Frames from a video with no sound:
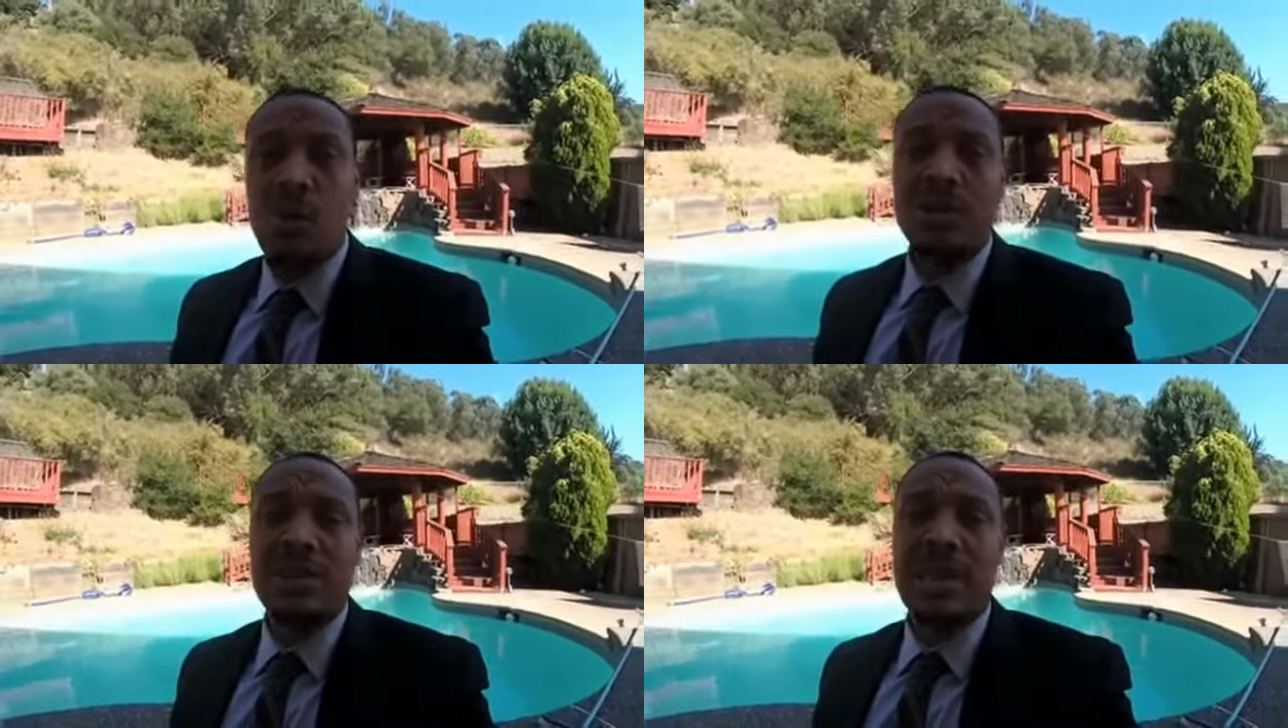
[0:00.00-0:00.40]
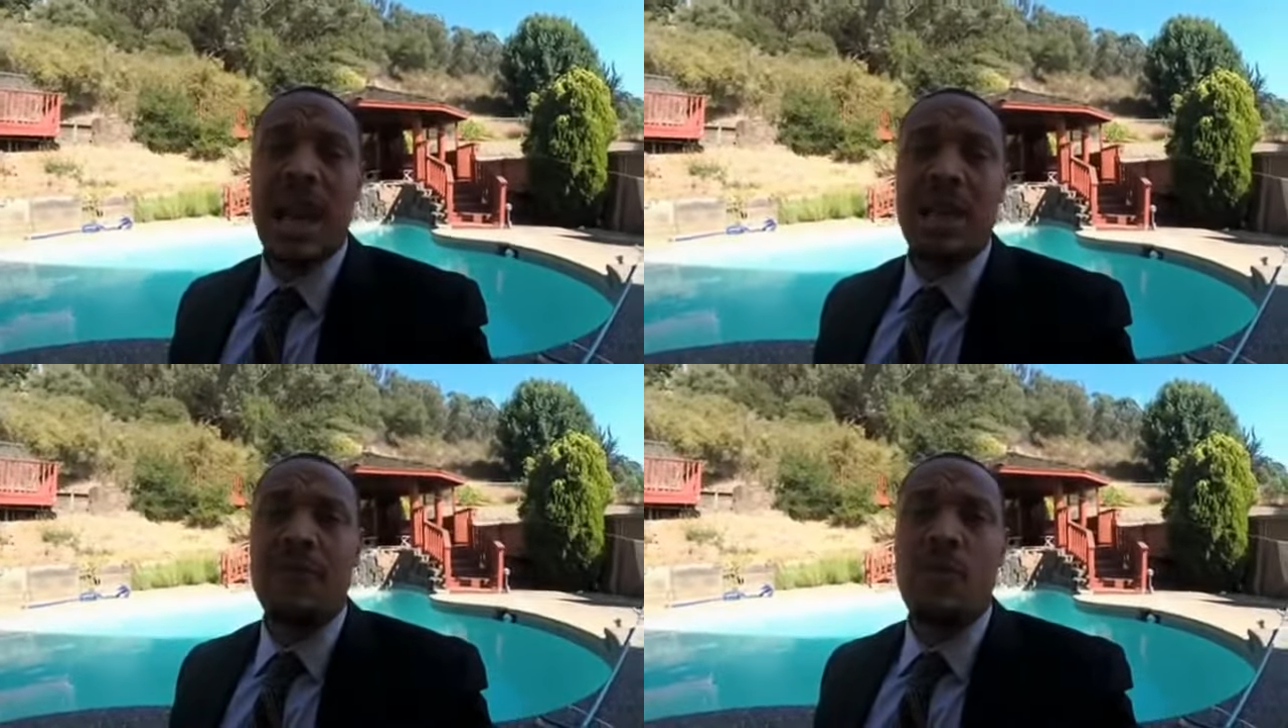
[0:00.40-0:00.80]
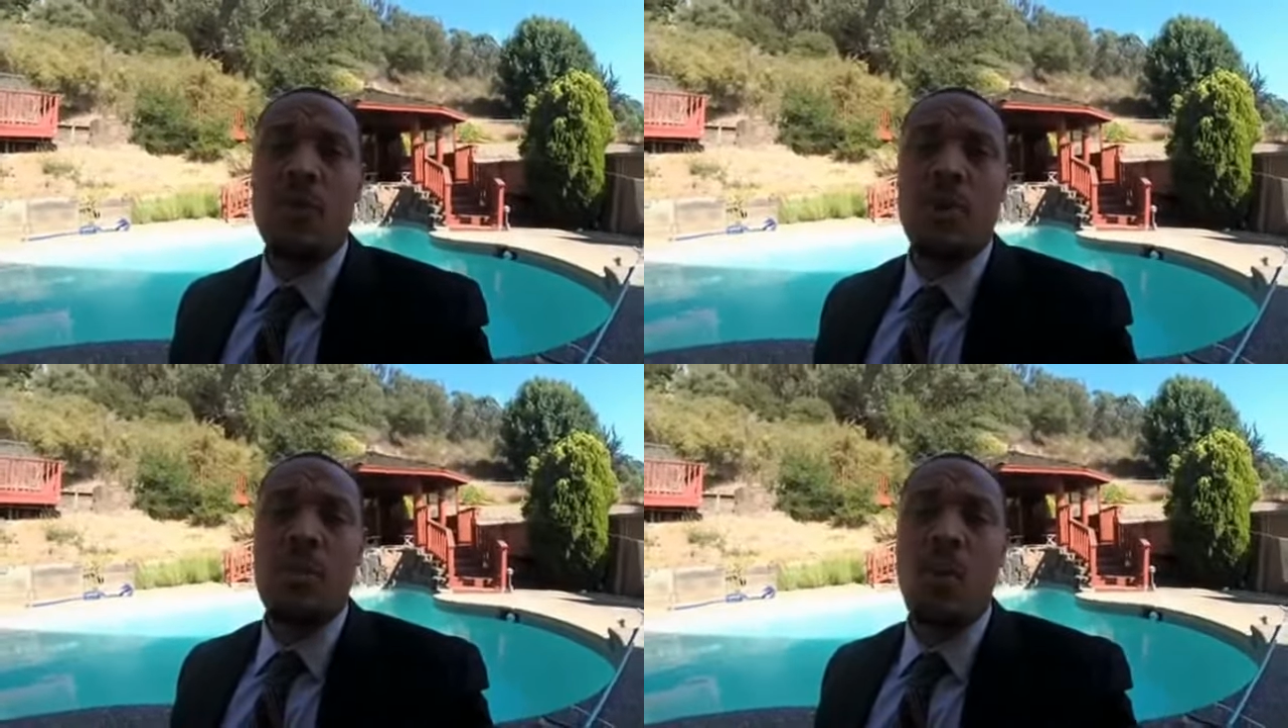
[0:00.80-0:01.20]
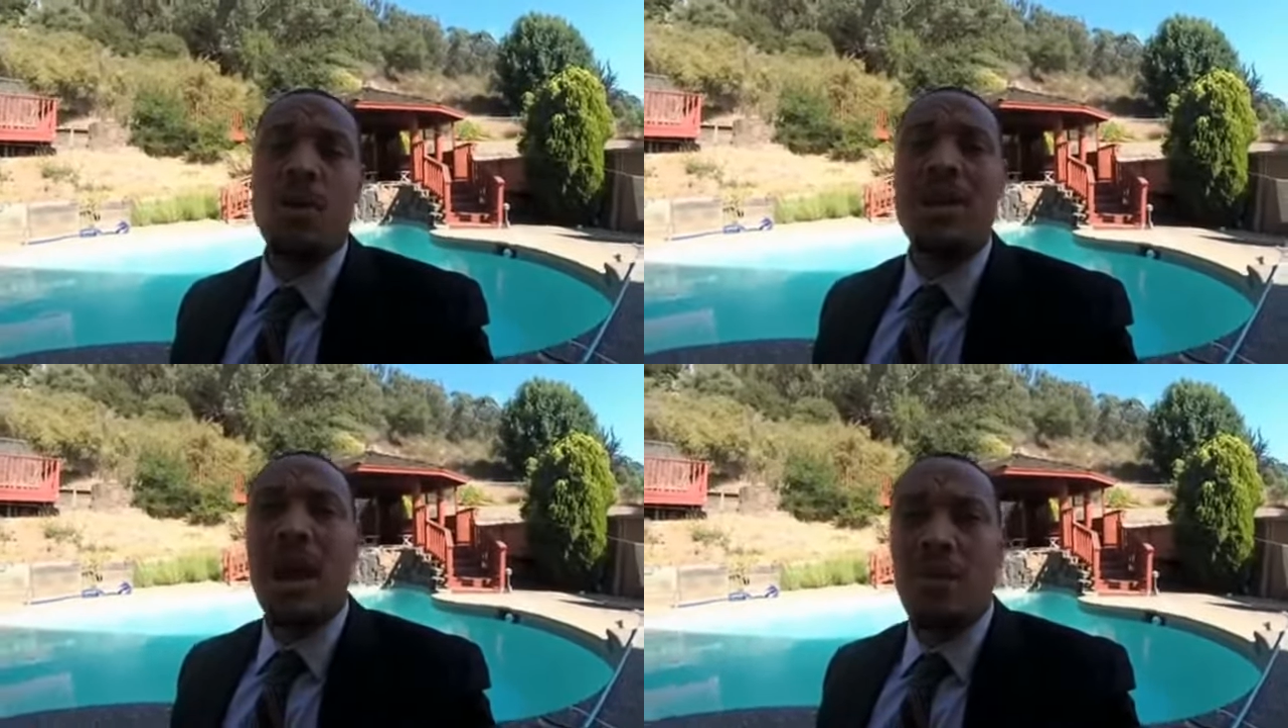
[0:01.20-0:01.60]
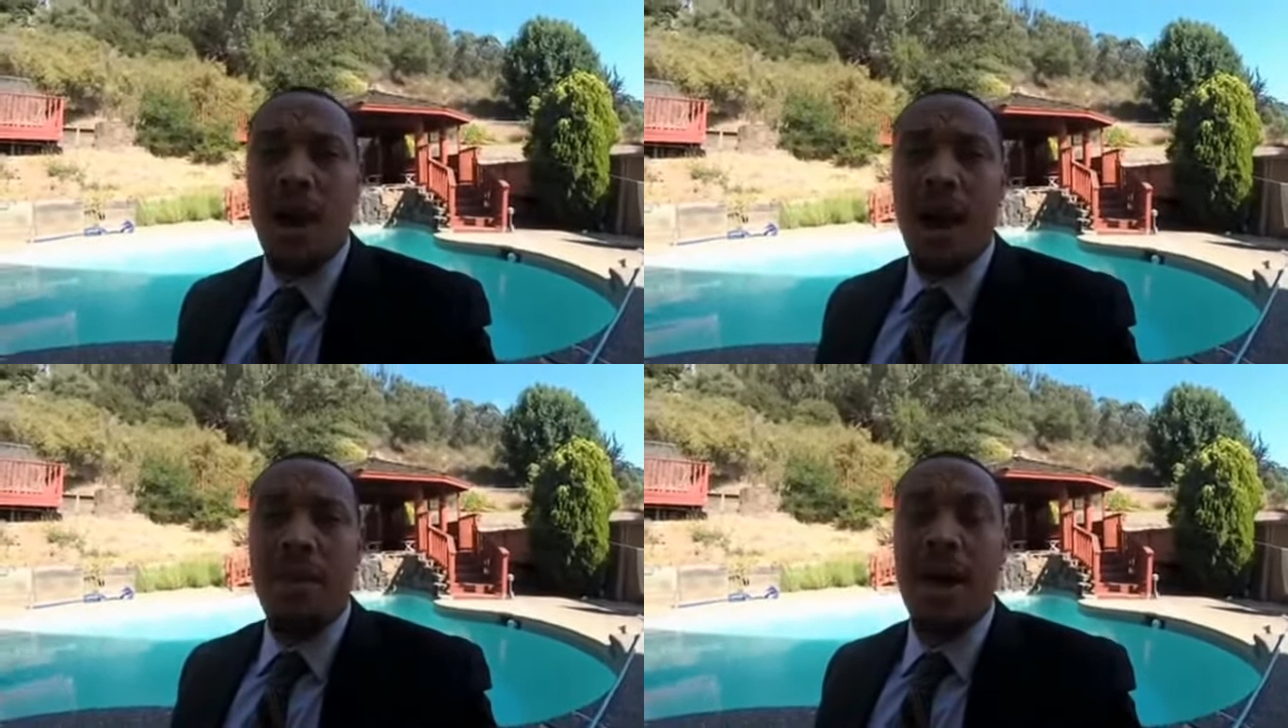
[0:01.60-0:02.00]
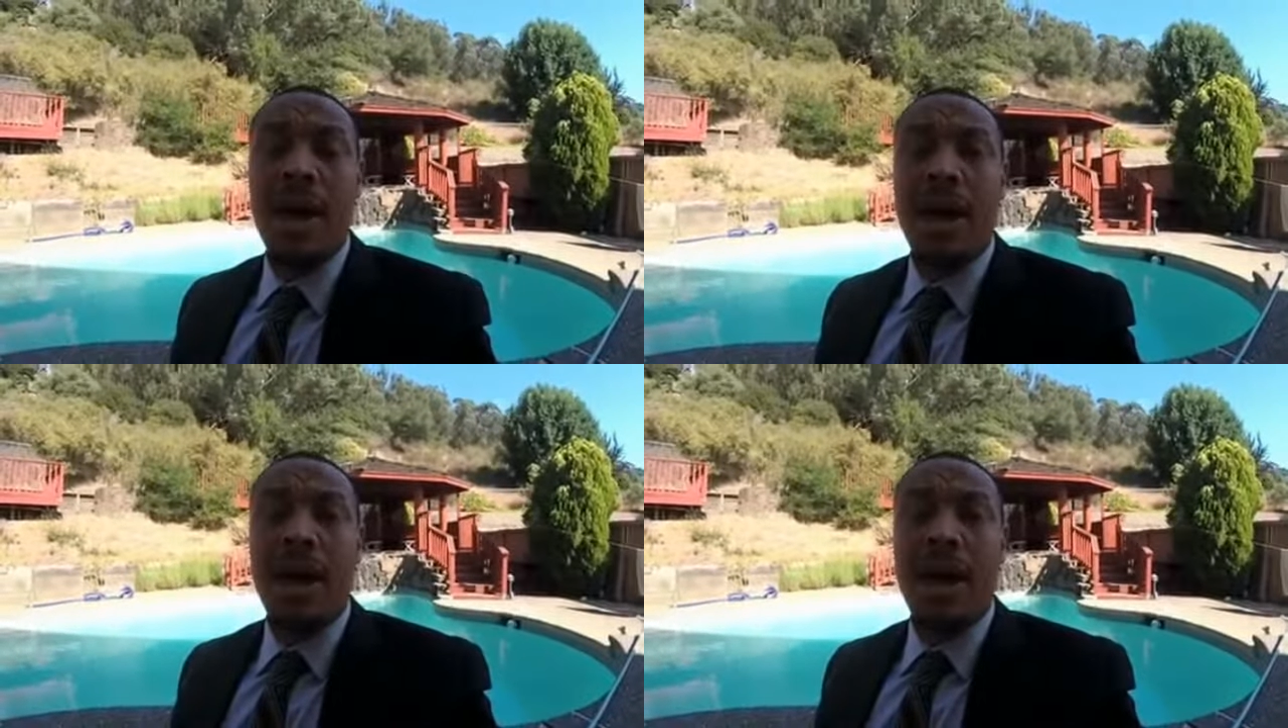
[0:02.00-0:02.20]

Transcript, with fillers: which is the California Board of NAREB.